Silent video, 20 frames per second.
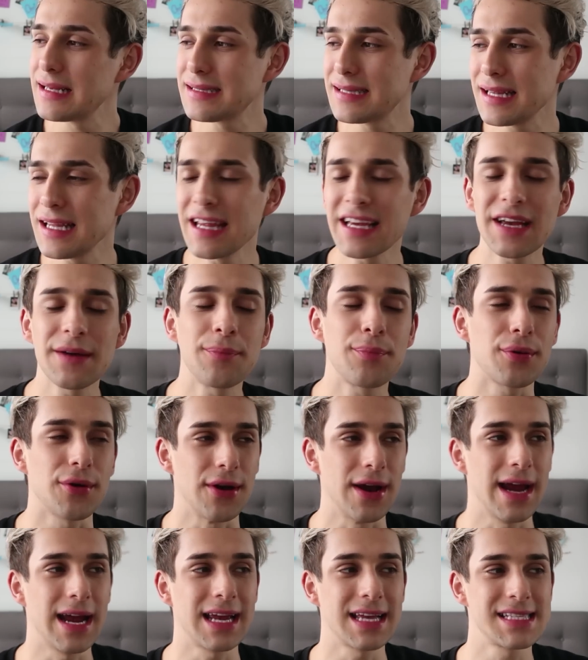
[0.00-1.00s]
it's like a
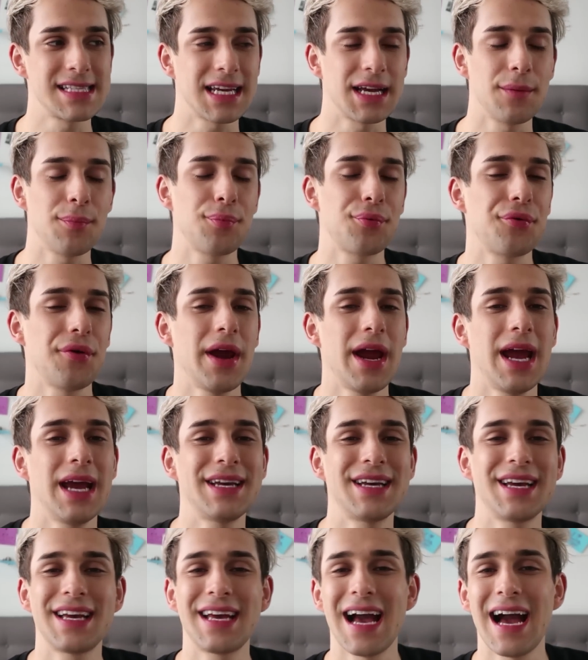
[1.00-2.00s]
prank
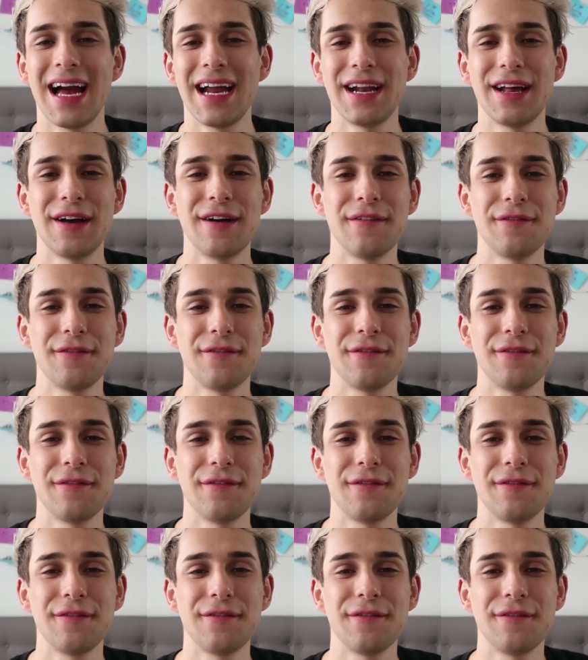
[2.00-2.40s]
kind